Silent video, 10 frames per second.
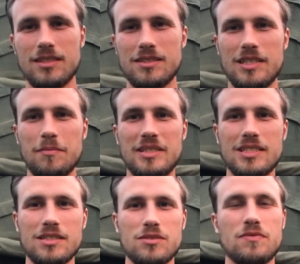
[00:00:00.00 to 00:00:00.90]
team
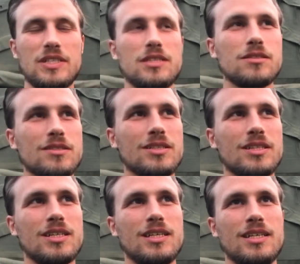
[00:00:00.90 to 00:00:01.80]
meeting is finished,
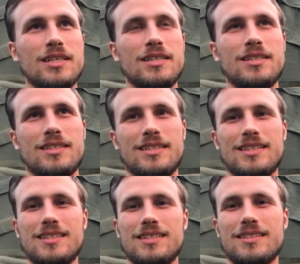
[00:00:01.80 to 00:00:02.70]

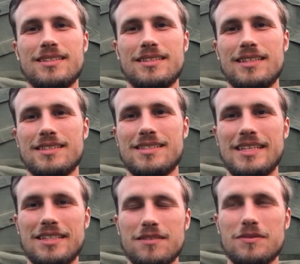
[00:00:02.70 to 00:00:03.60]
and that's the
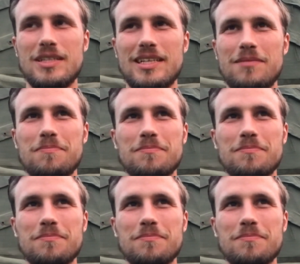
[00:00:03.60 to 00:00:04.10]
end of the day.